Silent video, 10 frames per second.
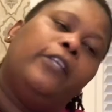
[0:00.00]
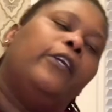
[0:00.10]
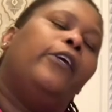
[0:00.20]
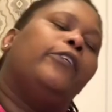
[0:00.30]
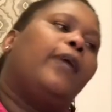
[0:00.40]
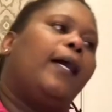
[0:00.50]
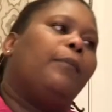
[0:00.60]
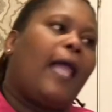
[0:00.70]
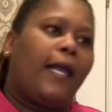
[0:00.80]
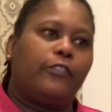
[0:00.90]
So I am
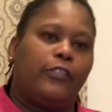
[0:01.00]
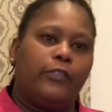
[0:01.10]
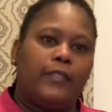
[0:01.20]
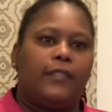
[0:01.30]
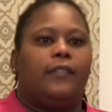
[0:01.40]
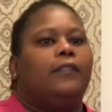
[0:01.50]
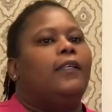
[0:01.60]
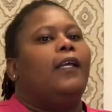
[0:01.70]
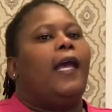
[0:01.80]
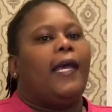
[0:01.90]
lactose,
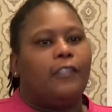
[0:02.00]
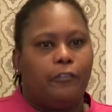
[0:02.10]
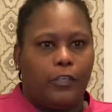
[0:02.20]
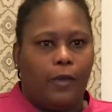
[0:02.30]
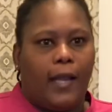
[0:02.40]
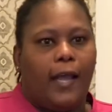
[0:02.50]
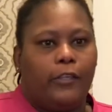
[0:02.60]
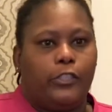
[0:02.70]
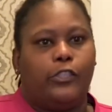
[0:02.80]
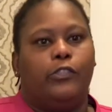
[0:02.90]
had to figure out how
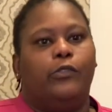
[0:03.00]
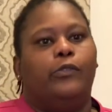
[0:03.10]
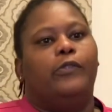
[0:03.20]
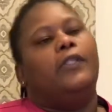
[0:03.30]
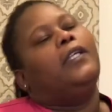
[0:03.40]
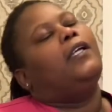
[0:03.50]
to,